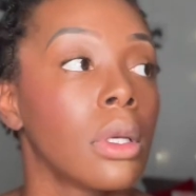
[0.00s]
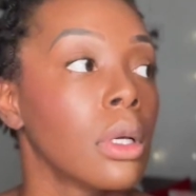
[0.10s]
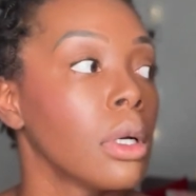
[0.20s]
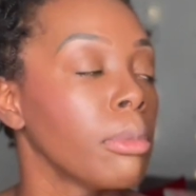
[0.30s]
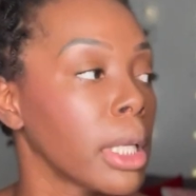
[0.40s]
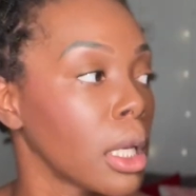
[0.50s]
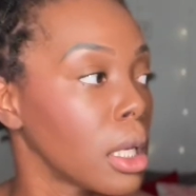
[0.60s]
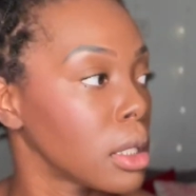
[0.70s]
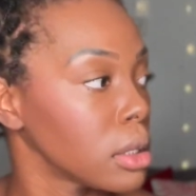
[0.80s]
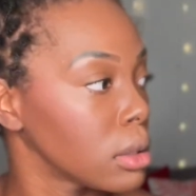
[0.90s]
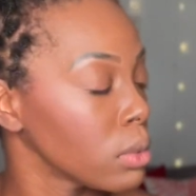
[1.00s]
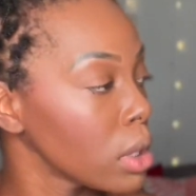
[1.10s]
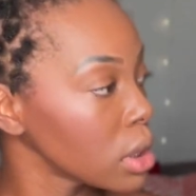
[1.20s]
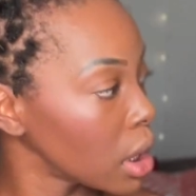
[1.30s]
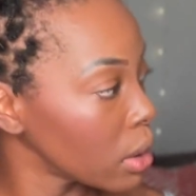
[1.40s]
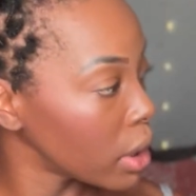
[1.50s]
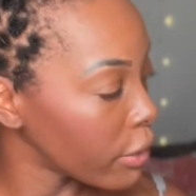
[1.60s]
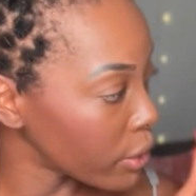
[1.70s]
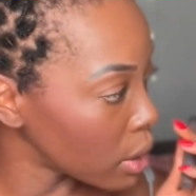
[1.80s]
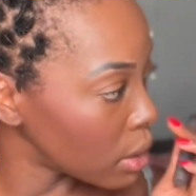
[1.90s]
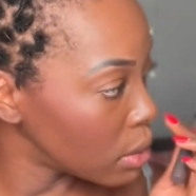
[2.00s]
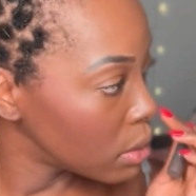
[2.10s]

oh my gosh, where else did I go in Africa?